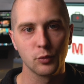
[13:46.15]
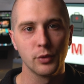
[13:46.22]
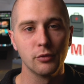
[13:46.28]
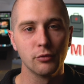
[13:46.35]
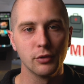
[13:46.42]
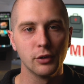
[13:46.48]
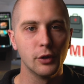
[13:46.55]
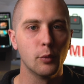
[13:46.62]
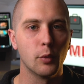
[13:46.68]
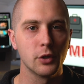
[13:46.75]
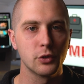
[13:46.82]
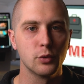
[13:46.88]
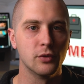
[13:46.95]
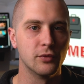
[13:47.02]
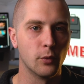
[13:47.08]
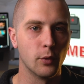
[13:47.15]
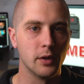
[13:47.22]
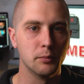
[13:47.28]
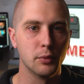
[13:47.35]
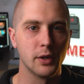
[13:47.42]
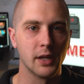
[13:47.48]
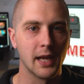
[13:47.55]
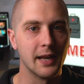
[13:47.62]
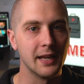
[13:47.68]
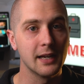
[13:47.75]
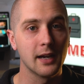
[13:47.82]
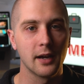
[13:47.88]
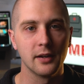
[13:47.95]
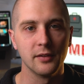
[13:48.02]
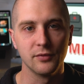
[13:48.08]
we really want to avoid putting any kind